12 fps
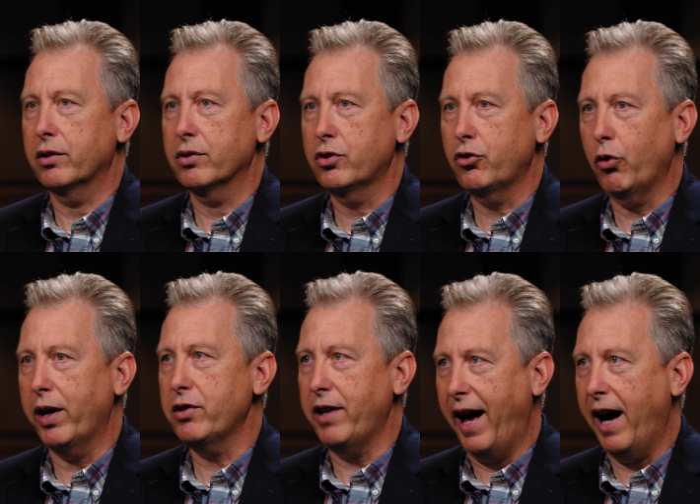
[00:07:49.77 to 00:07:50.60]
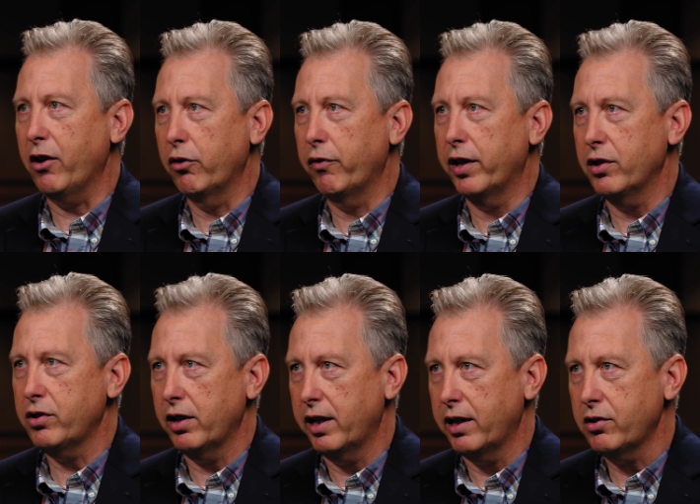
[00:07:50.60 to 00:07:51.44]
To stress out over these
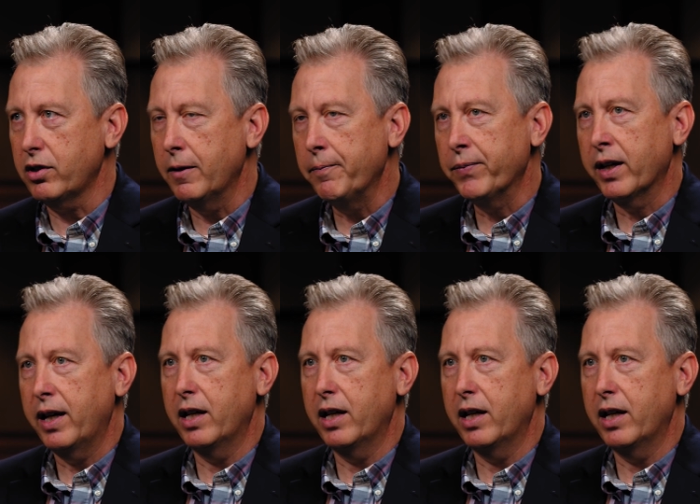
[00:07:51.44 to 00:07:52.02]
things